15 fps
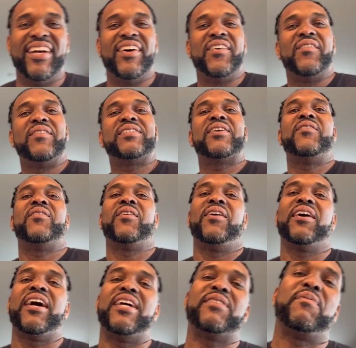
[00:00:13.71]
What's going on,
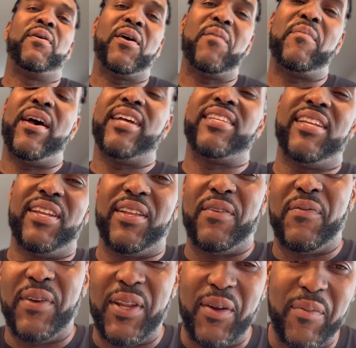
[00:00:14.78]
guys? Welcome back to another
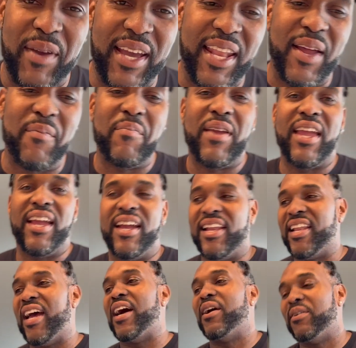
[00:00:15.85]
video, man. I'm here in
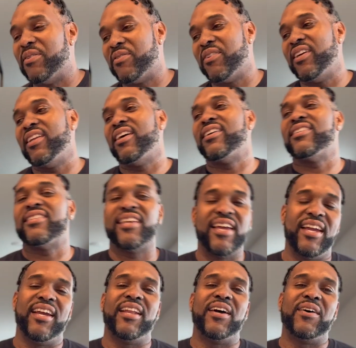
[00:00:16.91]
the house right now, just
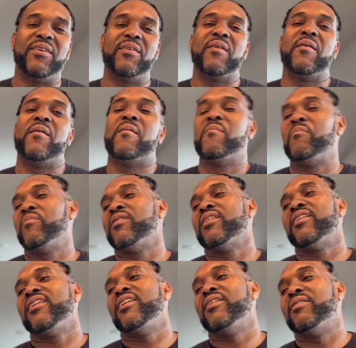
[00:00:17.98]
hanging out.
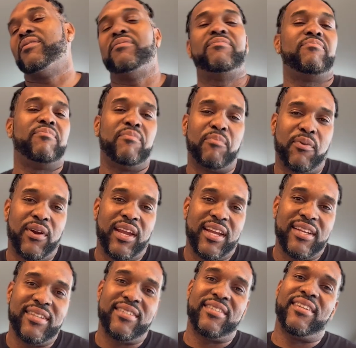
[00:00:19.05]
You know,
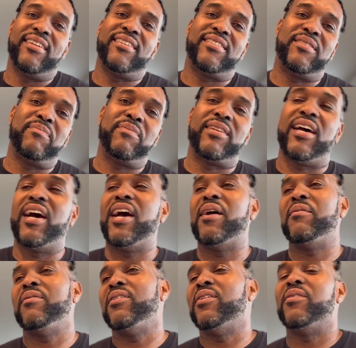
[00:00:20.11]
breaking shit
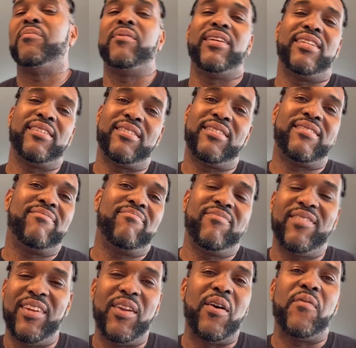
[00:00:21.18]
sometime. You know what I mean? Just,
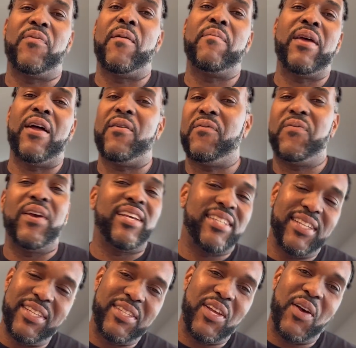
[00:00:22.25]
you know, if I'm not
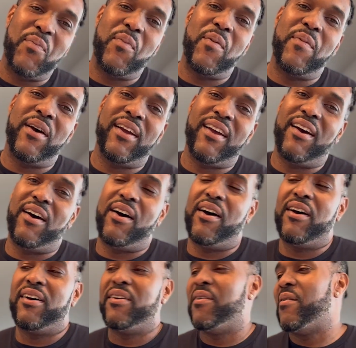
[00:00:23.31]
fixing something on my car,